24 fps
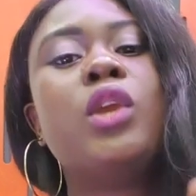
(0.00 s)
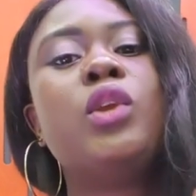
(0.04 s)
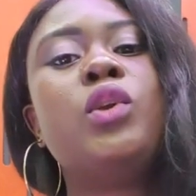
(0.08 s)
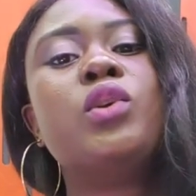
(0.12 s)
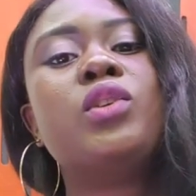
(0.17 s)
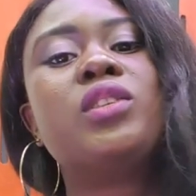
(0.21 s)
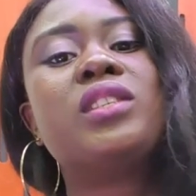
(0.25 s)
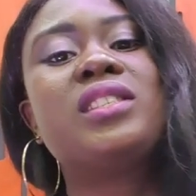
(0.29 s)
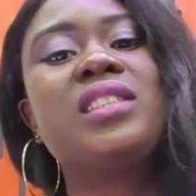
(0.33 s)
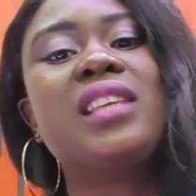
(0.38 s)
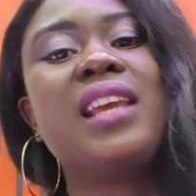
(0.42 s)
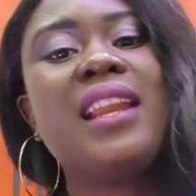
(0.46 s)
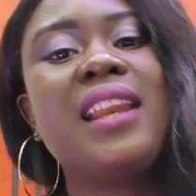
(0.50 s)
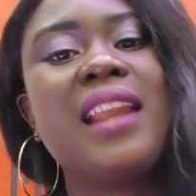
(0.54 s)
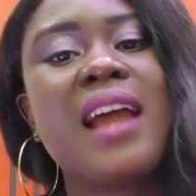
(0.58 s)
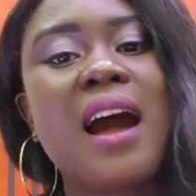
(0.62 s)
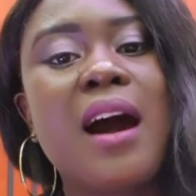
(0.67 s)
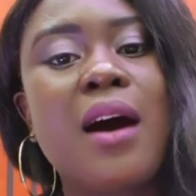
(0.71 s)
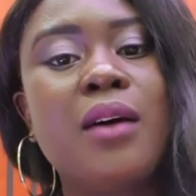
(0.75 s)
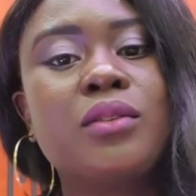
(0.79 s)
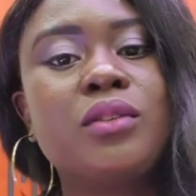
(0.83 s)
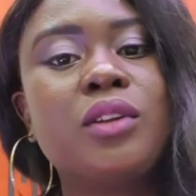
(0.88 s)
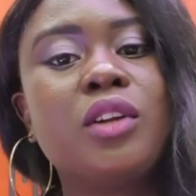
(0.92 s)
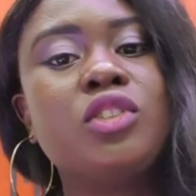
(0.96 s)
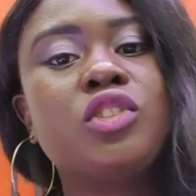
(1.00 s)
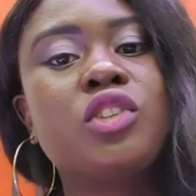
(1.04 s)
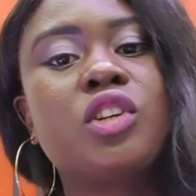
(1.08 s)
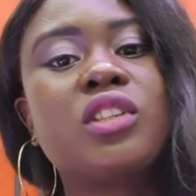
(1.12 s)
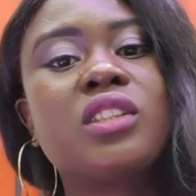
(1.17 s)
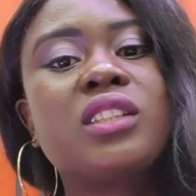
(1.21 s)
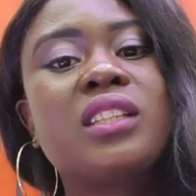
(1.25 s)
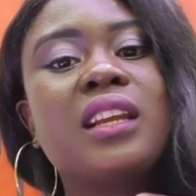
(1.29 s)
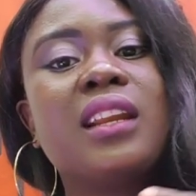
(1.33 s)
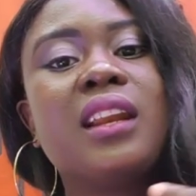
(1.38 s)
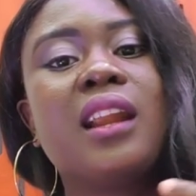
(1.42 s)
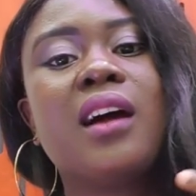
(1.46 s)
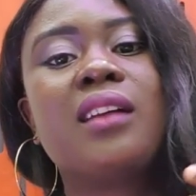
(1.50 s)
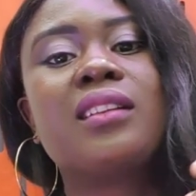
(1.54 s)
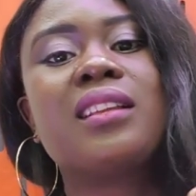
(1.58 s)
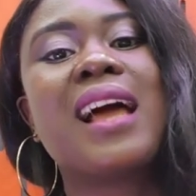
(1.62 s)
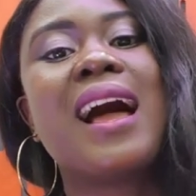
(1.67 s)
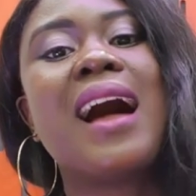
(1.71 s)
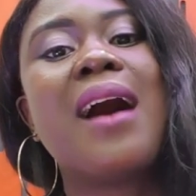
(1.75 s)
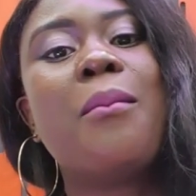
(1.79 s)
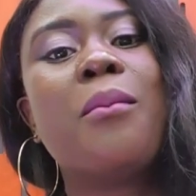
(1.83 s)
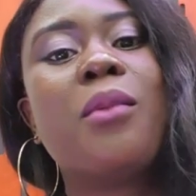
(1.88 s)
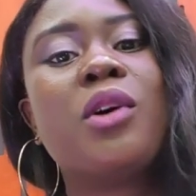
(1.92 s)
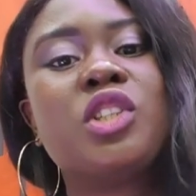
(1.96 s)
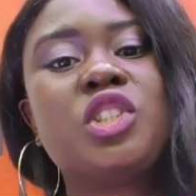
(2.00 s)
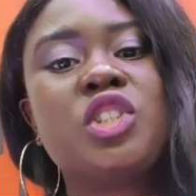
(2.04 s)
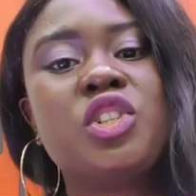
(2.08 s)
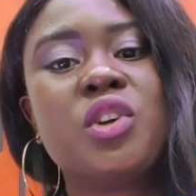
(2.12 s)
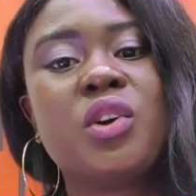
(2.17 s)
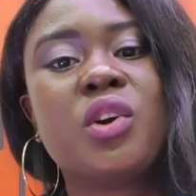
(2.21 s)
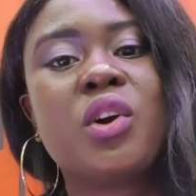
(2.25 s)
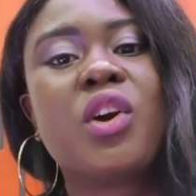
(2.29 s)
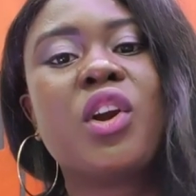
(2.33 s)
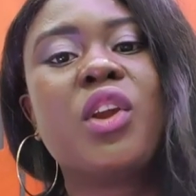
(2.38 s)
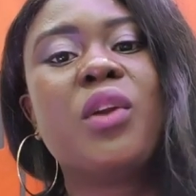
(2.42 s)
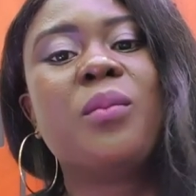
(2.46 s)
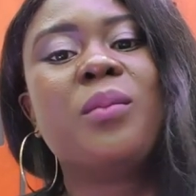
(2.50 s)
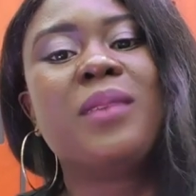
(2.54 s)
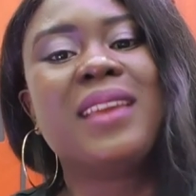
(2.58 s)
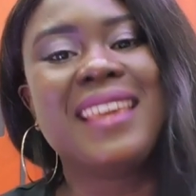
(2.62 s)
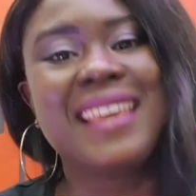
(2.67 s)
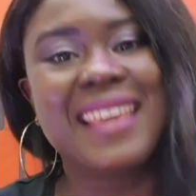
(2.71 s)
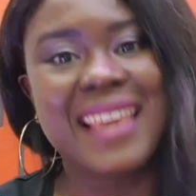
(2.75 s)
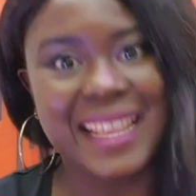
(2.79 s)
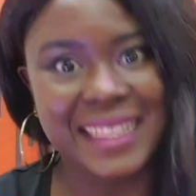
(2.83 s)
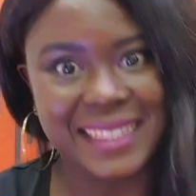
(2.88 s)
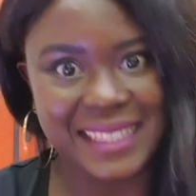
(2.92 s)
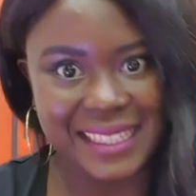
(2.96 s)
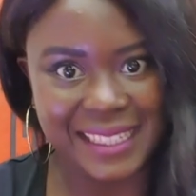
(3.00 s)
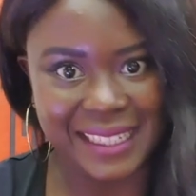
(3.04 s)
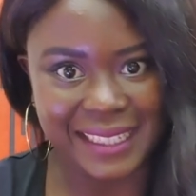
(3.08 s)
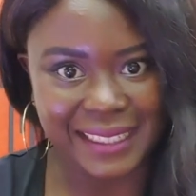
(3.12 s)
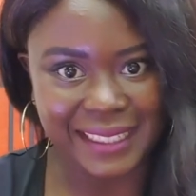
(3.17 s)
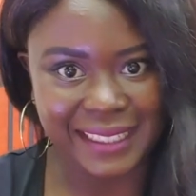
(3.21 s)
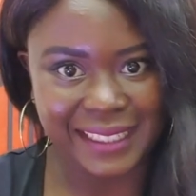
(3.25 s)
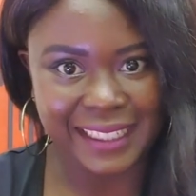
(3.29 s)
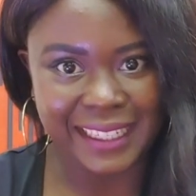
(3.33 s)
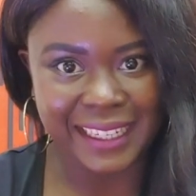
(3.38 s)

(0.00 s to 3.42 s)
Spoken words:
you send out, not just send out how much you're going to be getting